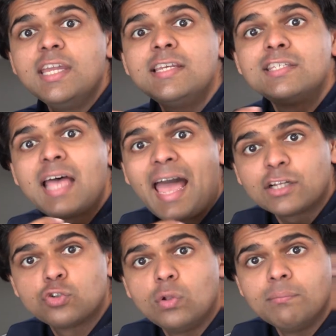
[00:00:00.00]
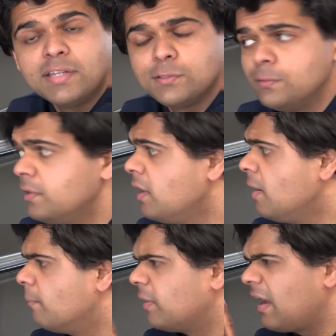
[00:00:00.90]
It is actual metal,
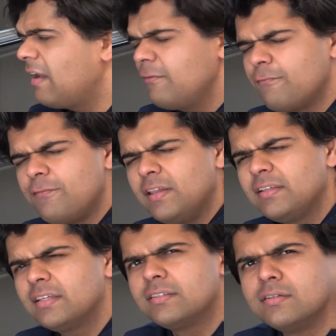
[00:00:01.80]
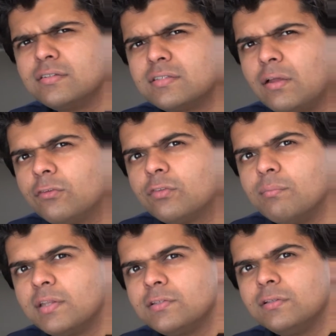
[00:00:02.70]
but I have a feeling that the sound of the
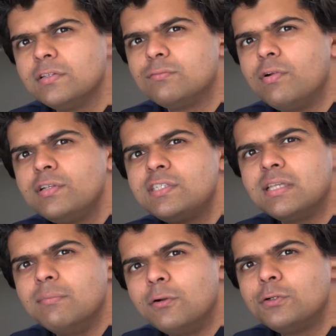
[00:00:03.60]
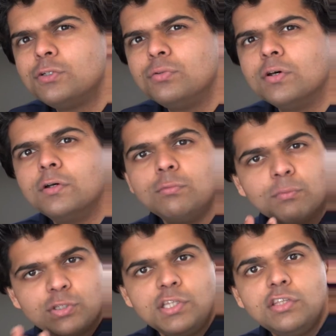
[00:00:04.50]
metal is very similar to the
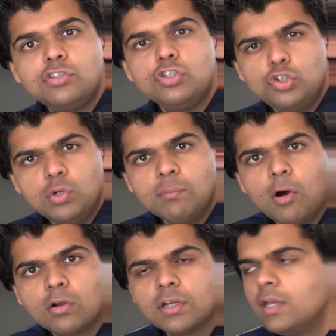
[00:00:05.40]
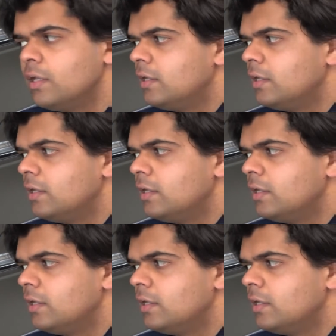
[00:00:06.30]
Mercedes Unimog.